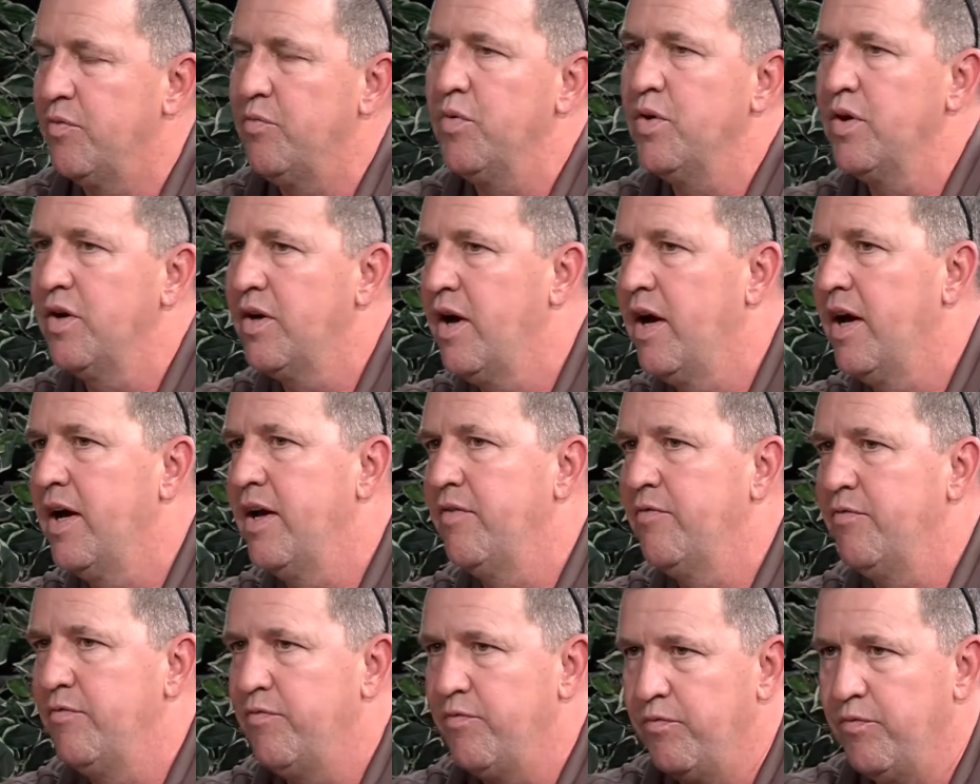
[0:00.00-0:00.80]
one
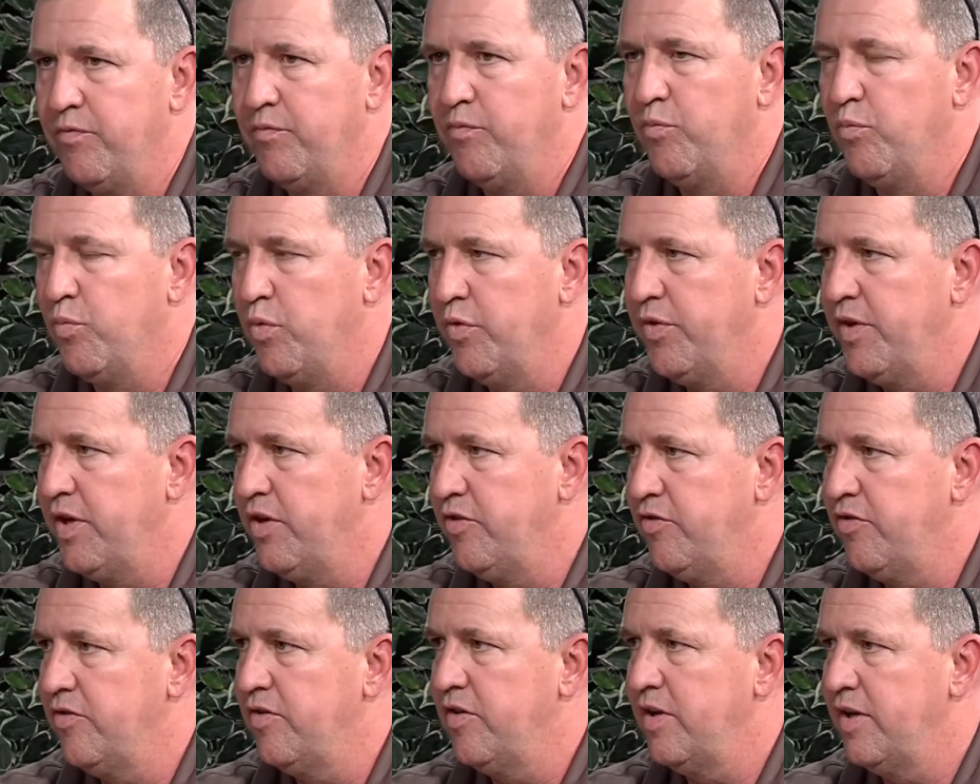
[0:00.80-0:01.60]
guy with
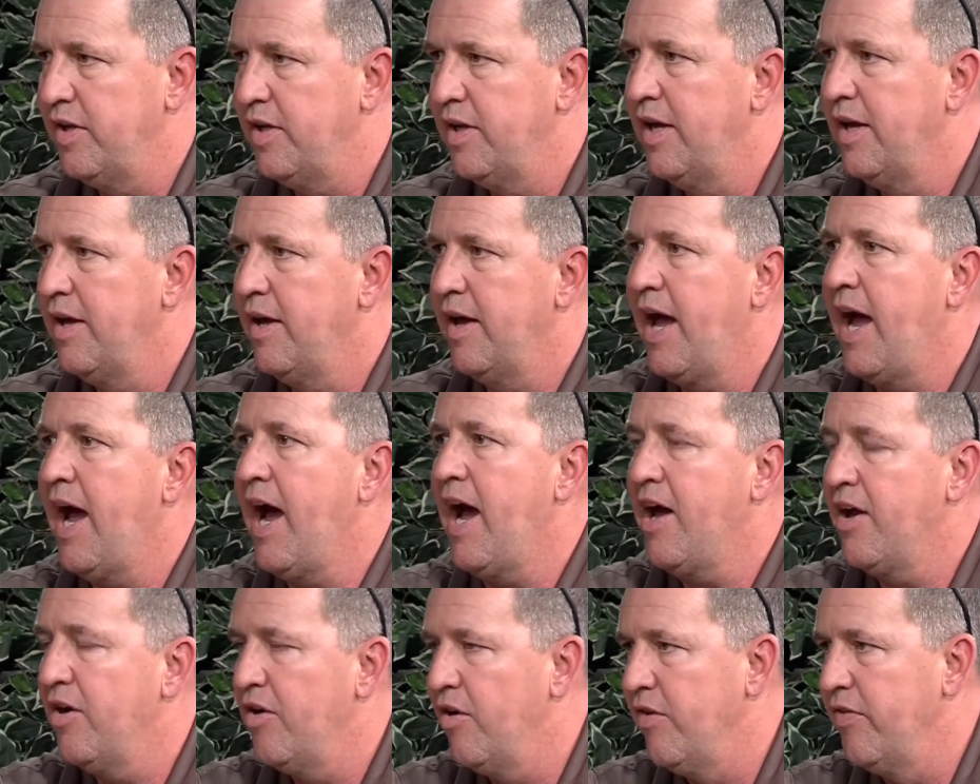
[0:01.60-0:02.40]
each
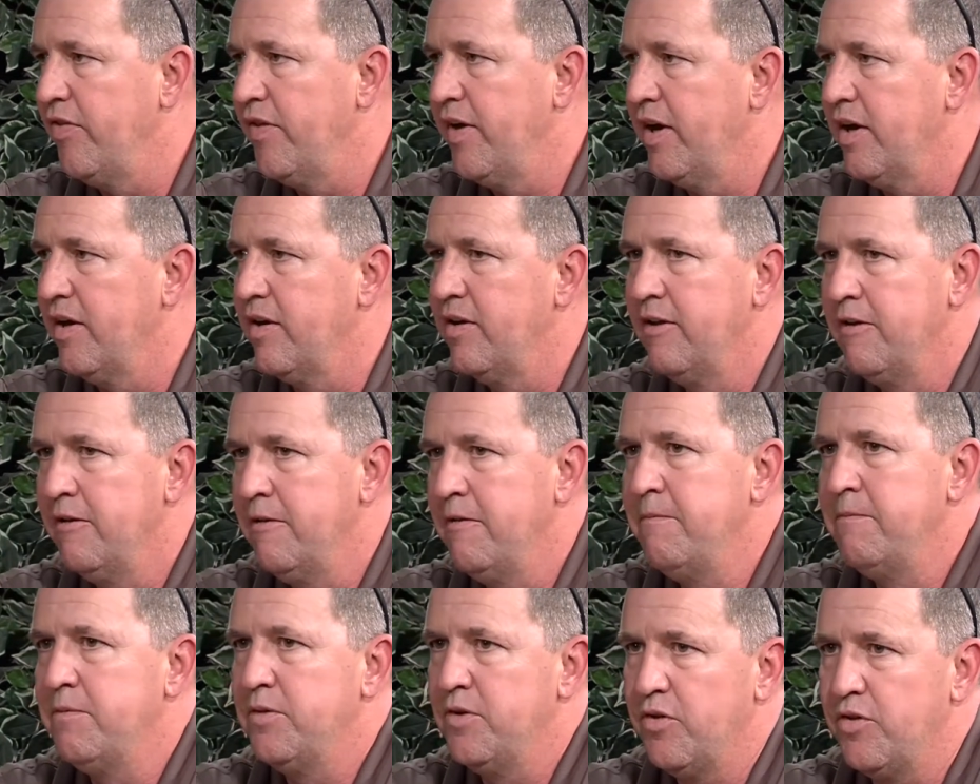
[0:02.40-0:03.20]
hat on that
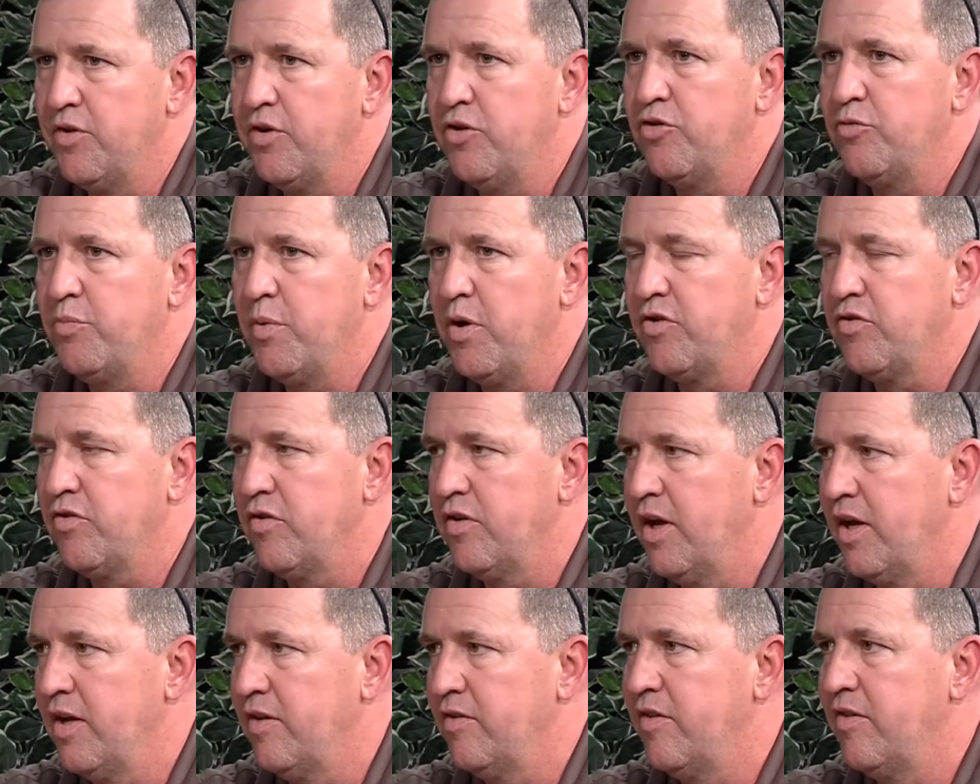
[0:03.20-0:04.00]
to their
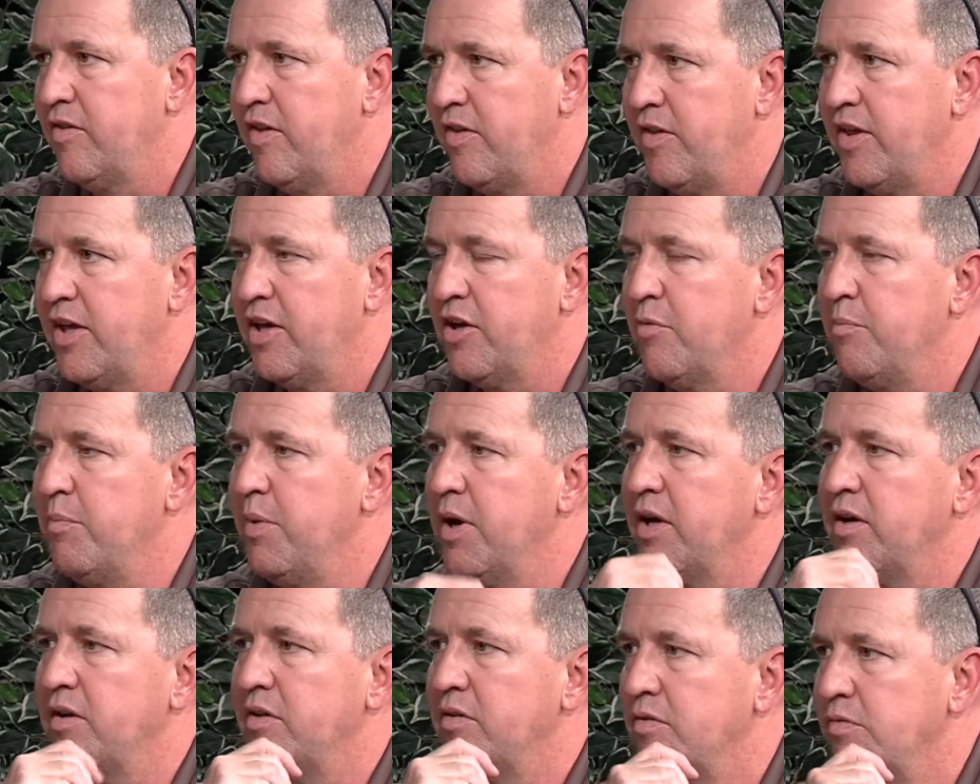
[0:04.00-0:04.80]
specialized, and then they come
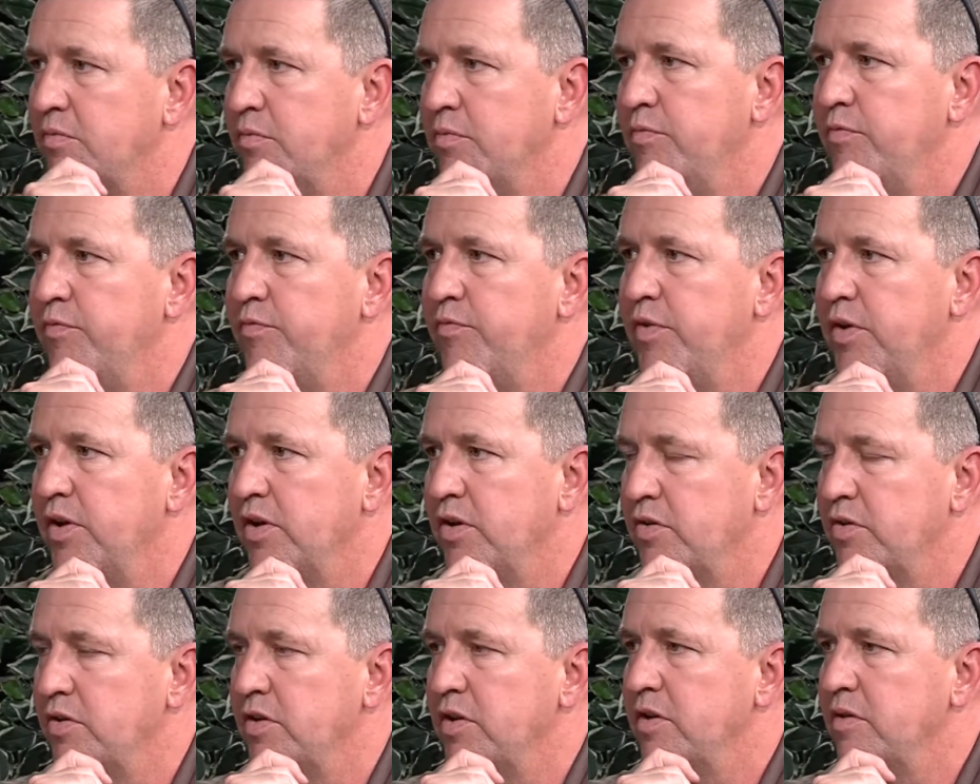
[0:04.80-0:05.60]
back and fill
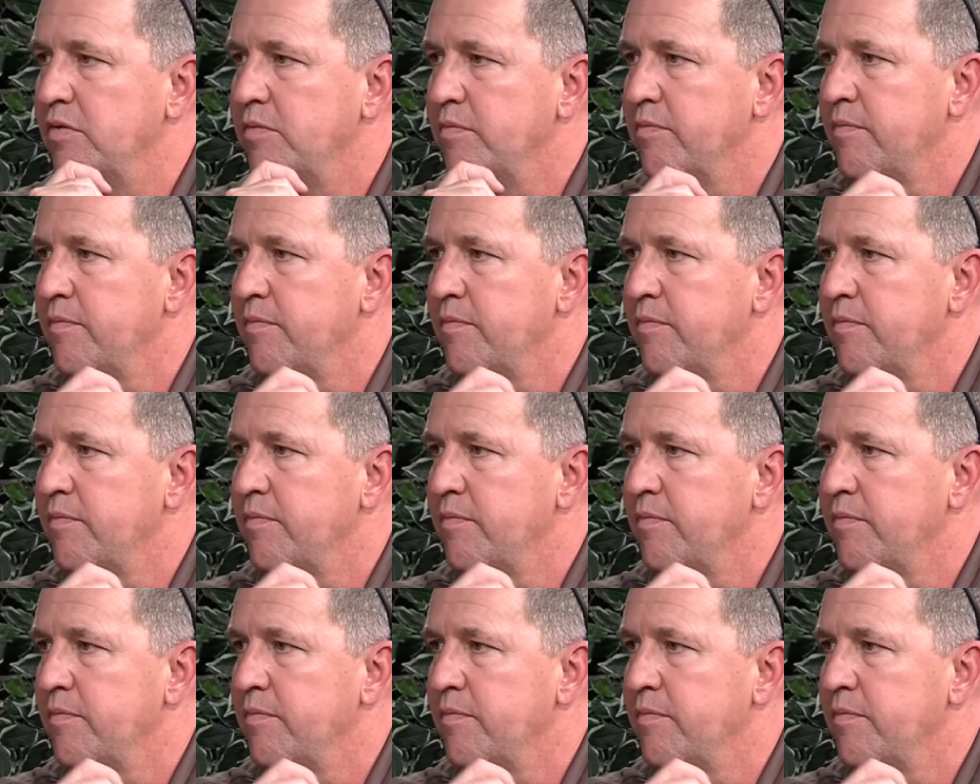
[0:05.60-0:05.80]
us in.